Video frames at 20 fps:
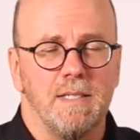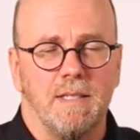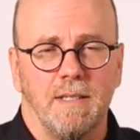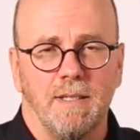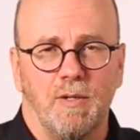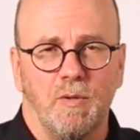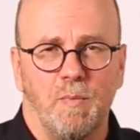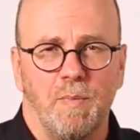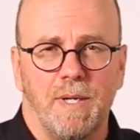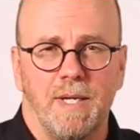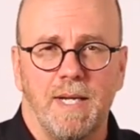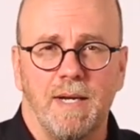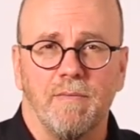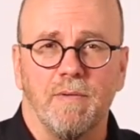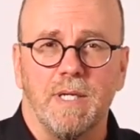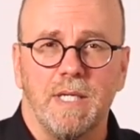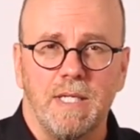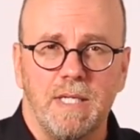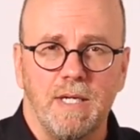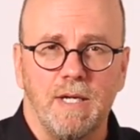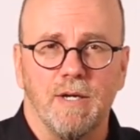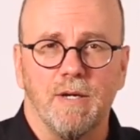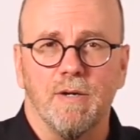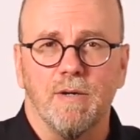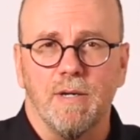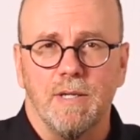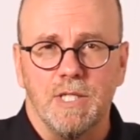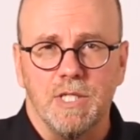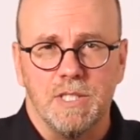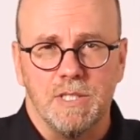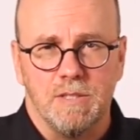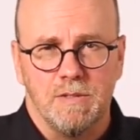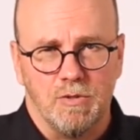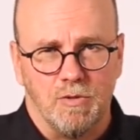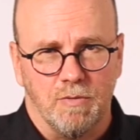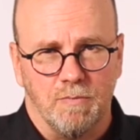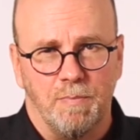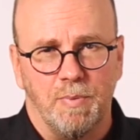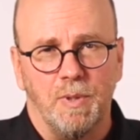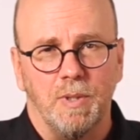a little bit every year and just
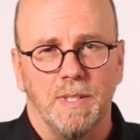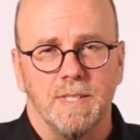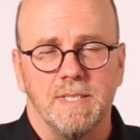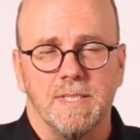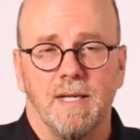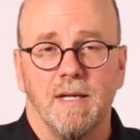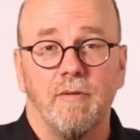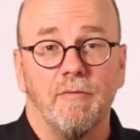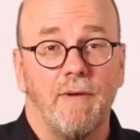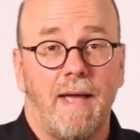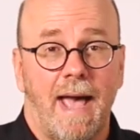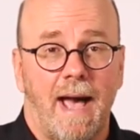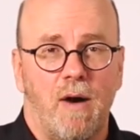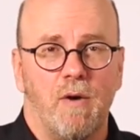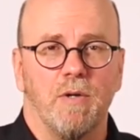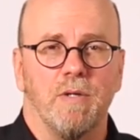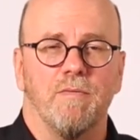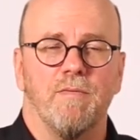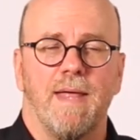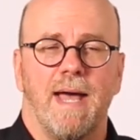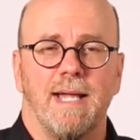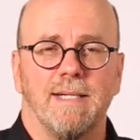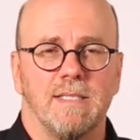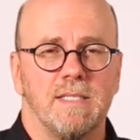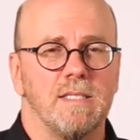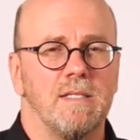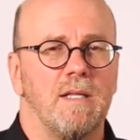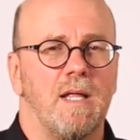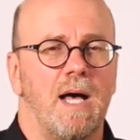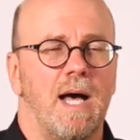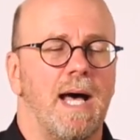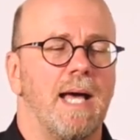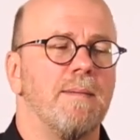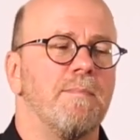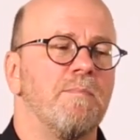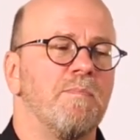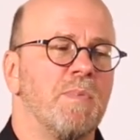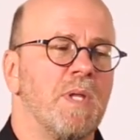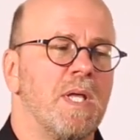sort of pull itself out of that slot.